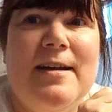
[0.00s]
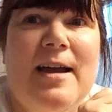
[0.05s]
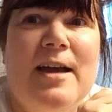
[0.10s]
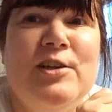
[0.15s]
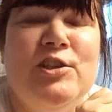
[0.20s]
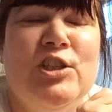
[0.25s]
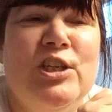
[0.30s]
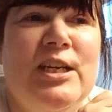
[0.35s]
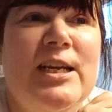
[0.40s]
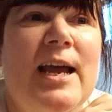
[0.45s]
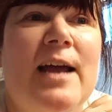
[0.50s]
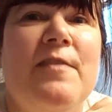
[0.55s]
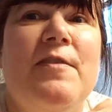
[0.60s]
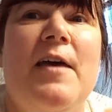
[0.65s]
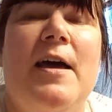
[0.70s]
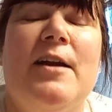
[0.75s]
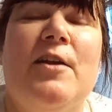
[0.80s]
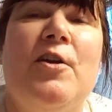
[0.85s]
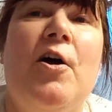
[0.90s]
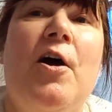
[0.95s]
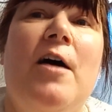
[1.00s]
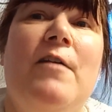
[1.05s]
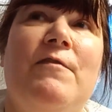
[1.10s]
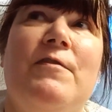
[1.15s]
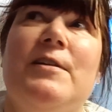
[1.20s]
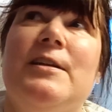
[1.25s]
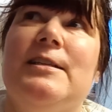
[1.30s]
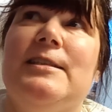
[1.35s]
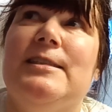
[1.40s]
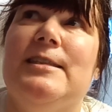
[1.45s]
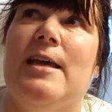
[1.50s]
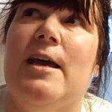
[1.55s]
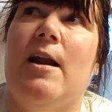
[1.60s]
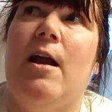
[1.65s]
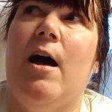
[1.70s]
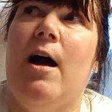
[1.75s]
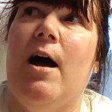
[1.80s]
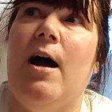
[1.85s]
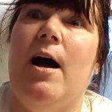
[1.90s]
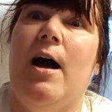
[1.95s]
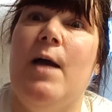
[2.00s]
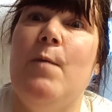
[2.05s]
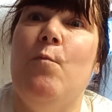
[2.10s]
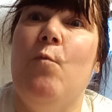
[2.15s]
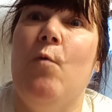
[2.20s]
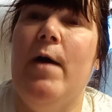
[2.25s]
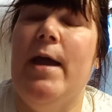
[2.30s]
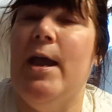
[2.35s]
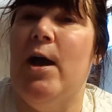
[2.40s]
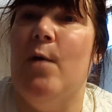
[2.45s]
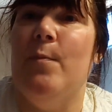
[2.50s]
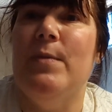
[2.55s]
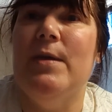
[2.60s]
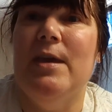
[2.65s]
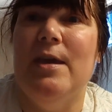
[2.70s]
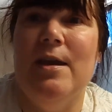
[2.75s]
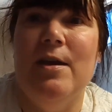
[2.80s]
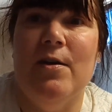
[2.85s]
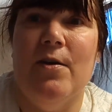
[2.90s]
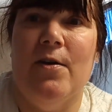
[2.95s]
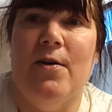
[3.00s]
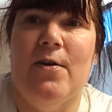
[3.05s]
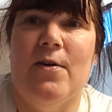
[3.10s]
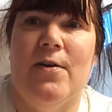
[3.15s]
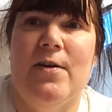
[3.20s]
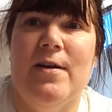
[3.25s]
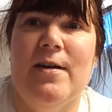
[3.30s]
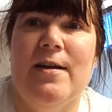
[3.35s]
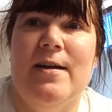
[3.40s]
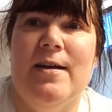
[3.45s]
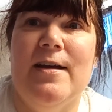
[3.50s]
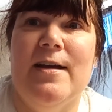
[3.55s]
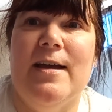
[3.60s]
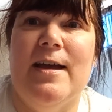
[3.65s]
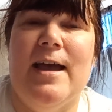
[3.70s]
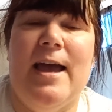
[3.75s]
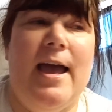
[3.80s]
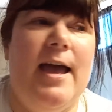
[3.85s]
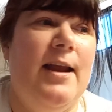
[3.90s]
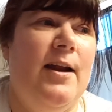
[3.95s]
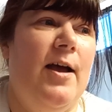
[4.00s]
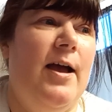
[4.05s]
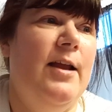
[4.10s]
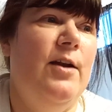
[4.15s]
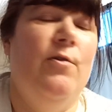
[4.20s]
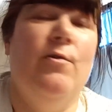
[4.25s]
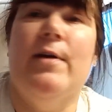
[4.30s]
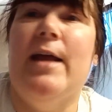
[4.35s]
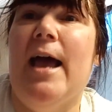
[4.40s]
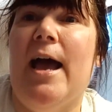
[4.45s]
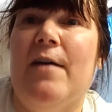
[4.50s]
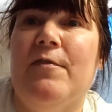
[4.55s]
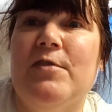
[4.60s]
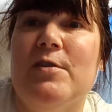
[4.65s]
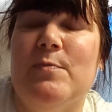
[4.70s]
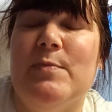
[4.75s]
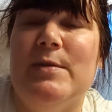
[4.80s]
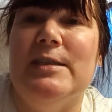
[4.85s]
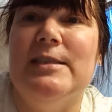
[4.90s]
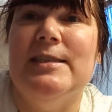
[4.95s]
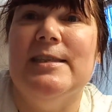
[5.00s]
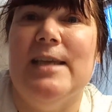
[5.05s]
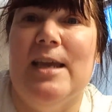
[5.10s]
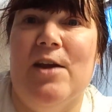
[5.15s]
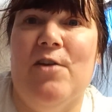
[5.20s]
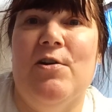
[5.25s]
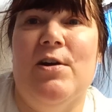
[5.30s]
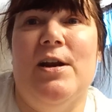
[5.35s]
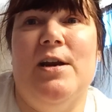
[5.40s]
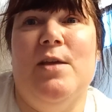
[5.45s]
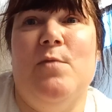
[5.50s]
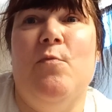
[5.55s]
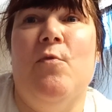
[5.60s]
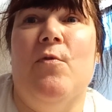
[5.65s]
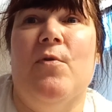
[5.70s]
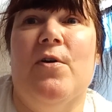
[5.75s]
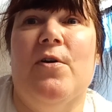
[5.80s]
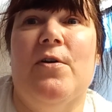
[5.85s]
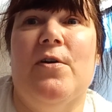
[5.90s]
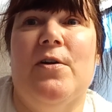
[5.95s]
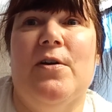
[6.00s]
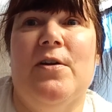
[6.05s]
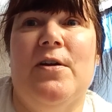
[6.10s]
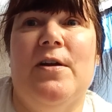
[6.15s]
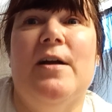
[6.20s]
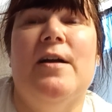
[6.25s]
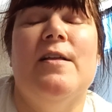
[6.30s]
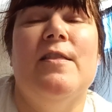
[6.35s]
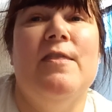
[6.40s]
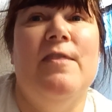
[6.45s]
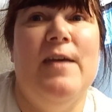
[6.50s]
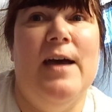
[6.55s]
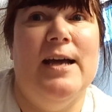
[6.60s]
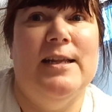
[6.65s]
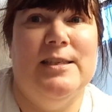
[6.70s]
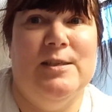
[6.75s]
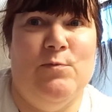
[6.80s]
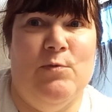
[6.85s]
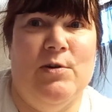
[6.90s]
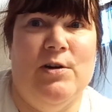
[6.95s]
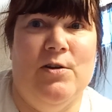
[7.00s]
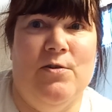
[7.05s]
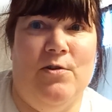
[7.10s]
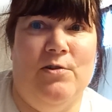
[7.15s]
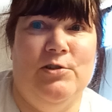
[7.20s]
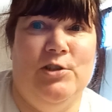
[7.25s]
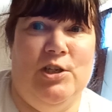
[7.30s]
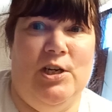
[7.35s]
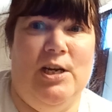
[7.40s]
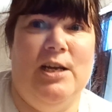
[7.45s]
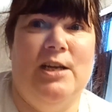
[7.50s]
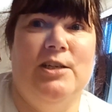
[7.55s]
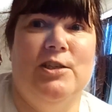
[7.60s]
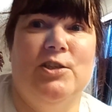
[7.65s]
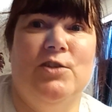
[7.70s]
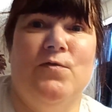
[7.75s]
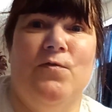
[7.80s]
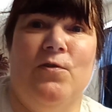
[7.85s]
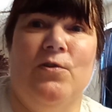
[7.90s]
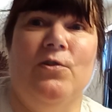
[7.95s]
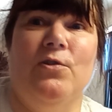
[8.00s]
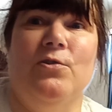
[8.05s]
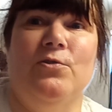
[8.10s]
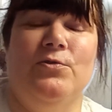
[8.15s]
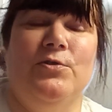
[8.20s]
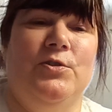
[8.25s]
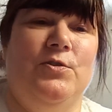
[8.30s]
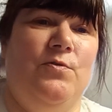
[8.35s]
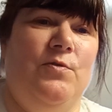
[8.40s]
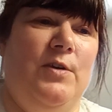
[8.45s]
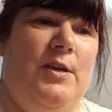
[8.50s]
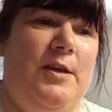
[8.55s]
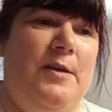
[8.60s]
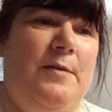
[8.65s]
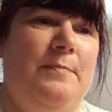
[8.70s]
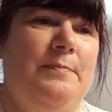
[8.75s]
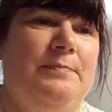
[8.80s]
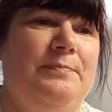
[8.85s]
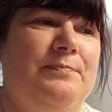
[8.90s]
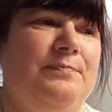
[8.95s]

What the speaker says: And she had that confidence that I'm way up here and I don't have to be scared anymore. That's when it all changed for little Zuki.